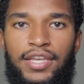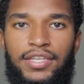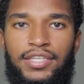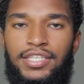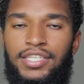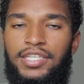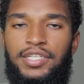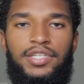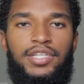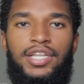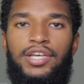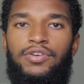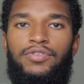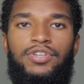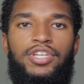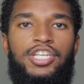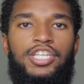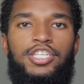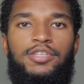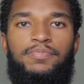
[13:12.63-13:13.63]
and little
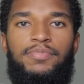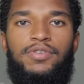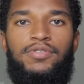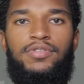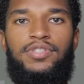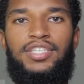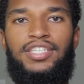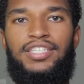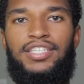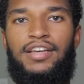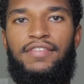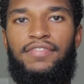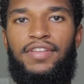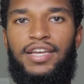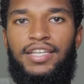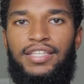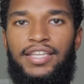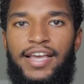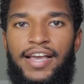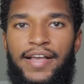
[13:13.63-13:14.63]
disputes and stuff
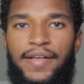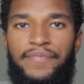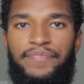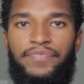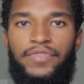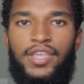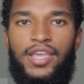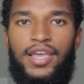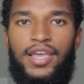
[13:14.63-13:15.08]
like that.